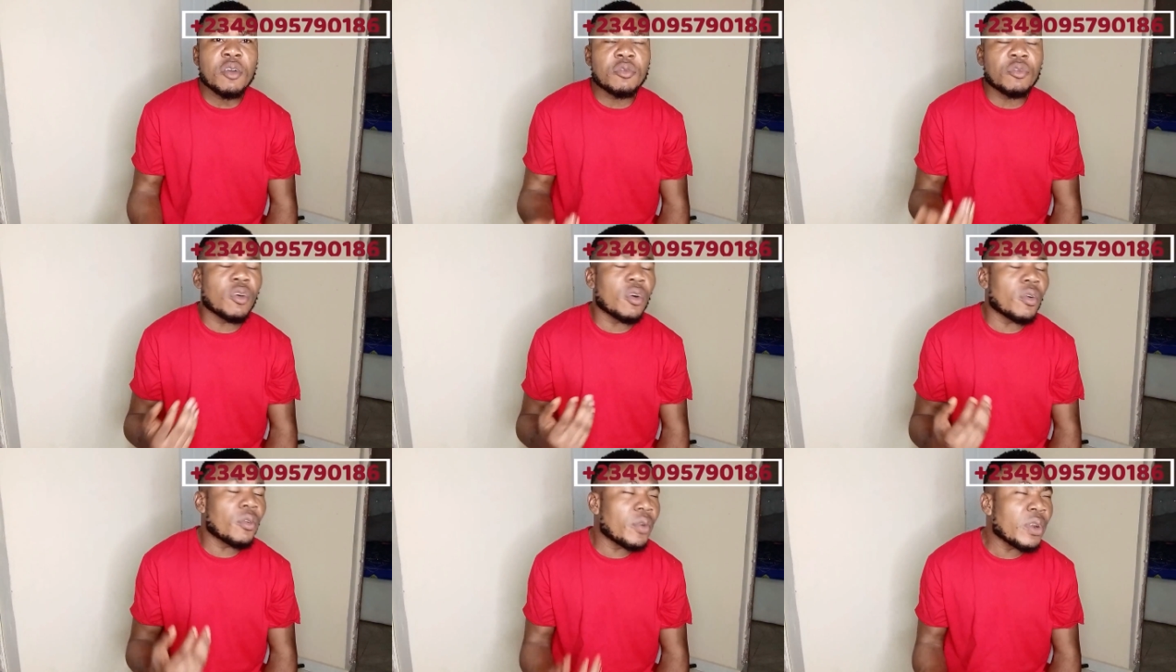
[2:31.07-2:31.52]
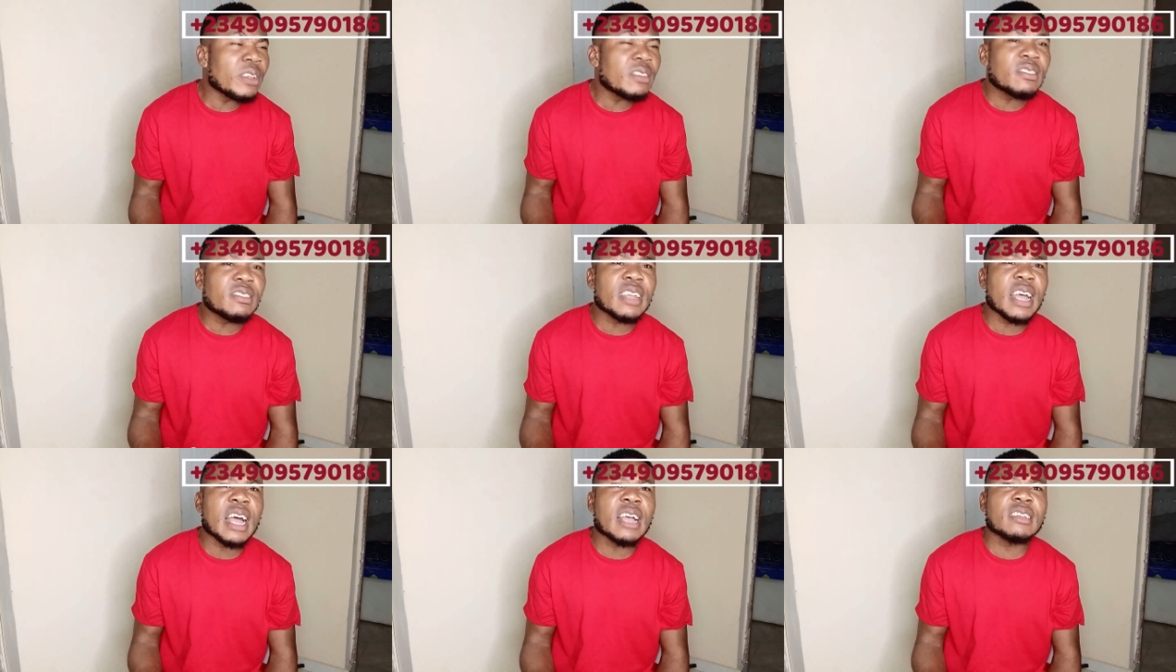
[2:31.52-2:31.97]
For
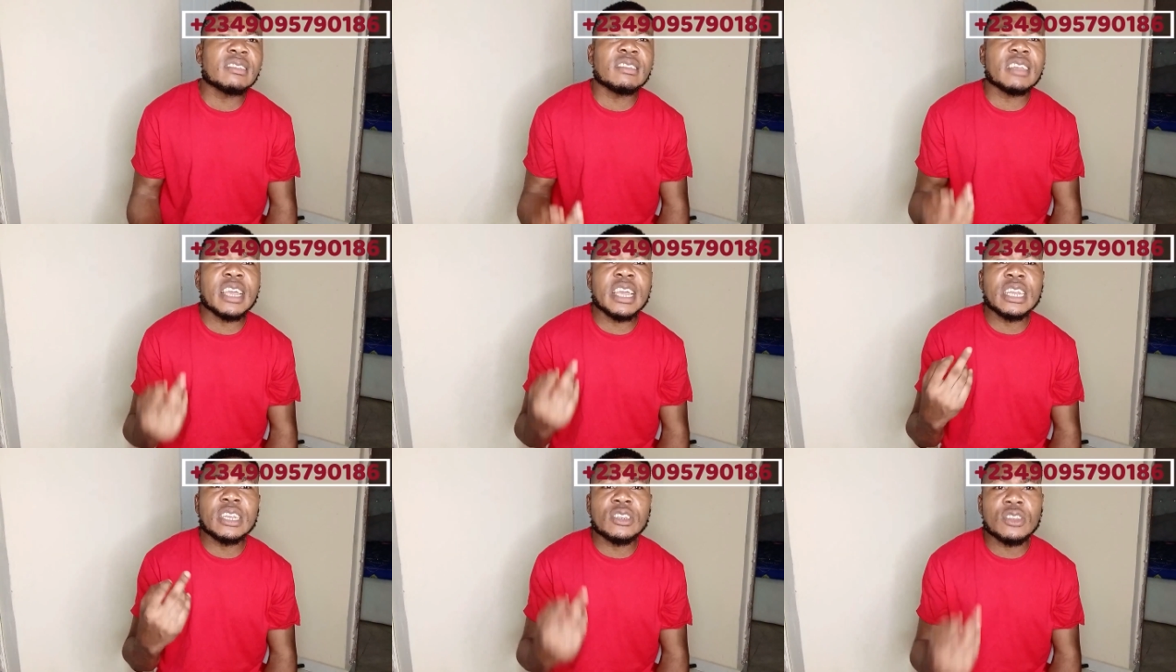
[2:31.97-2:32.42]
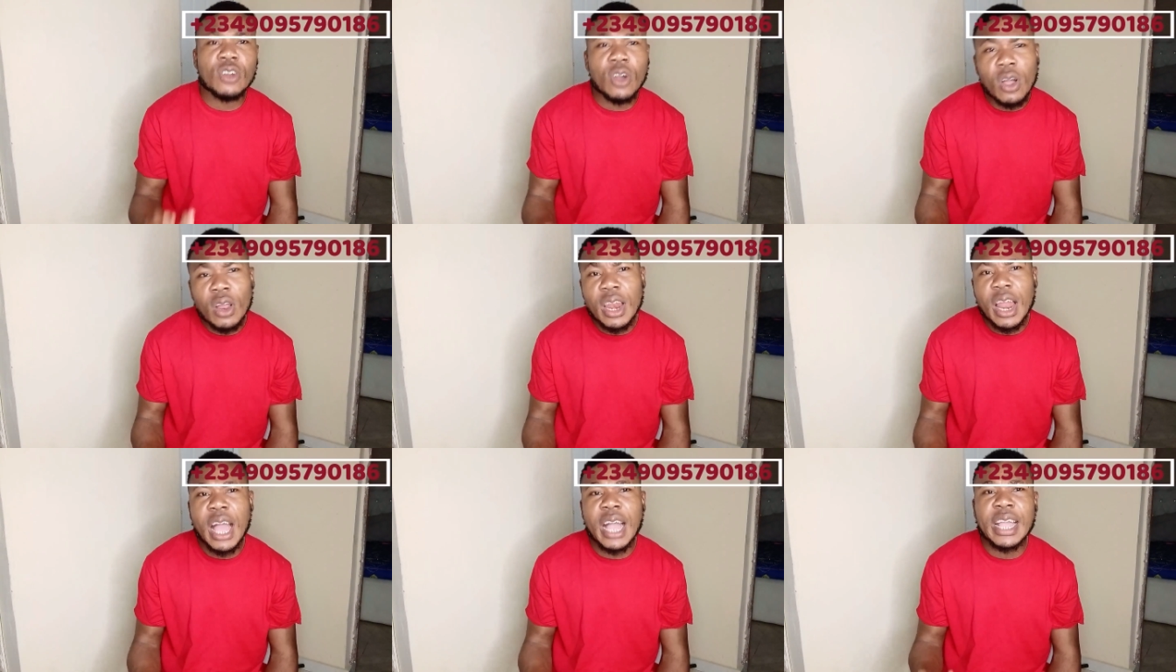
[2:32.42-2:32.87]
instance, a
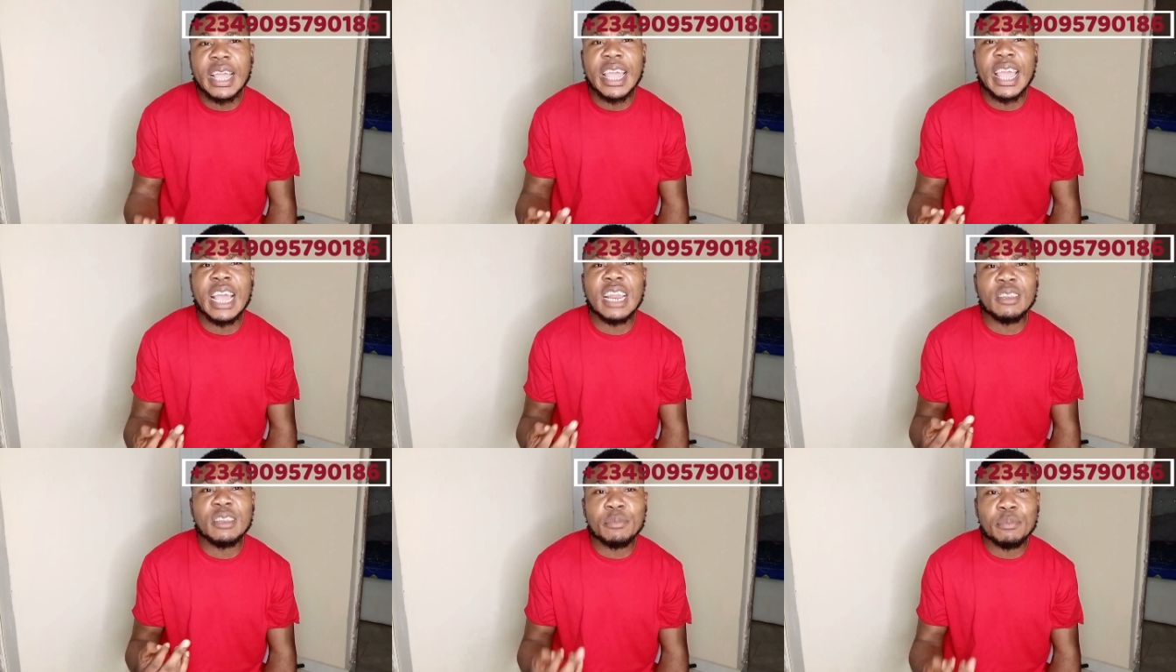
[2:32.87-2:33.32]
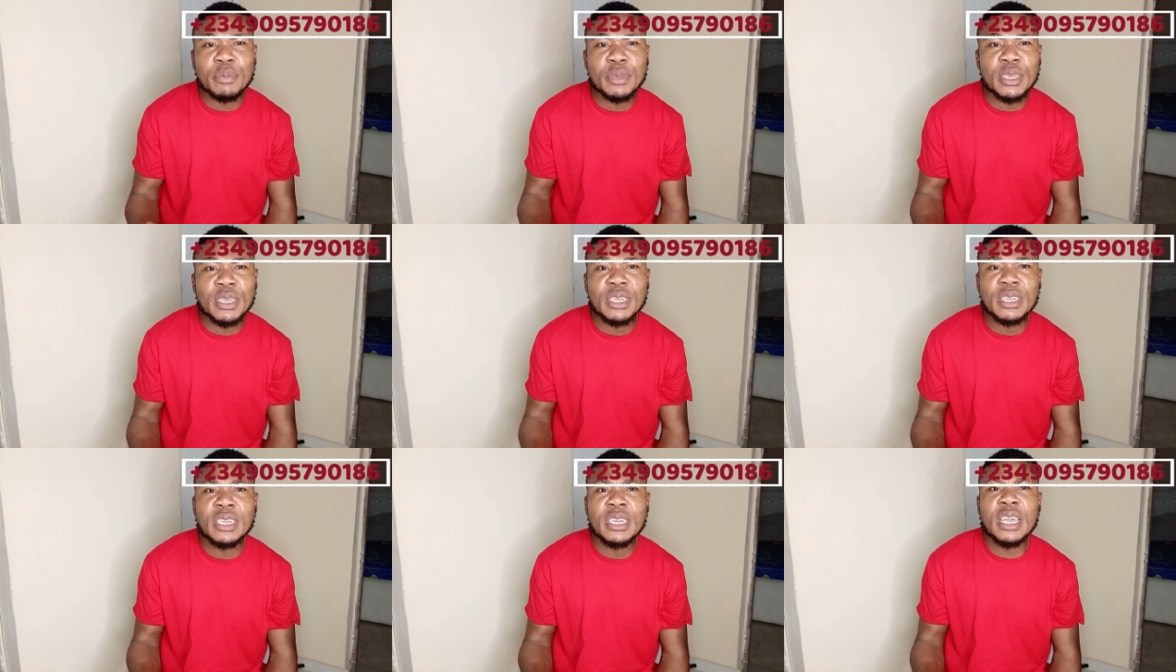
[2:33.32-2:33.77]
dollar can
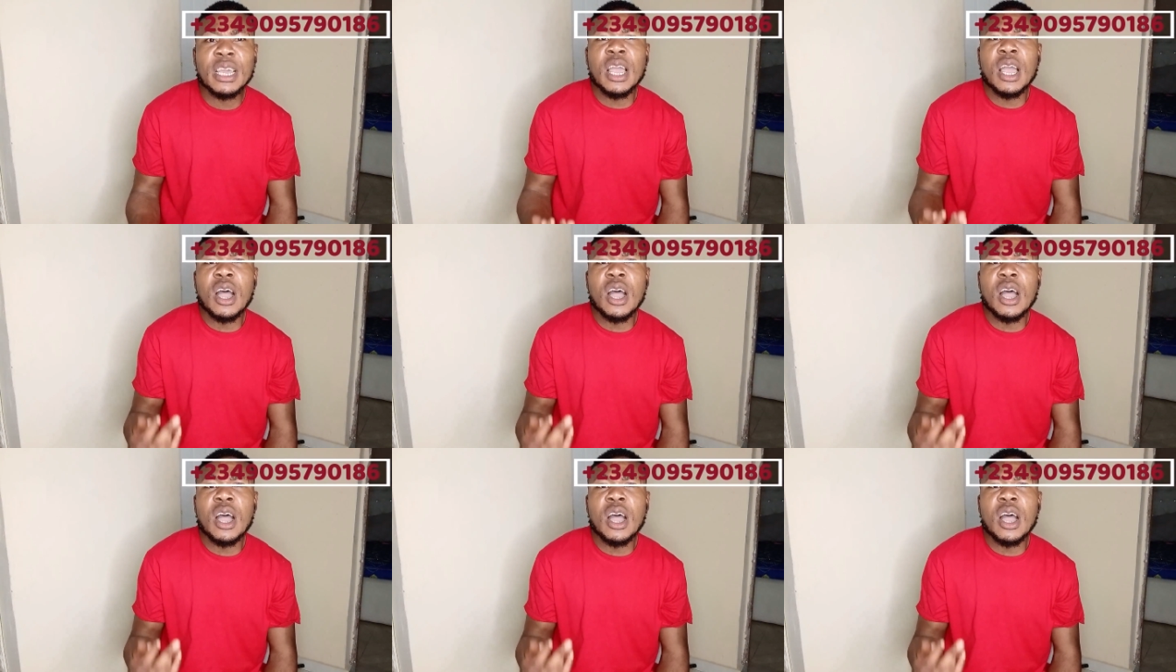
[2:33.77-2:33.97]
be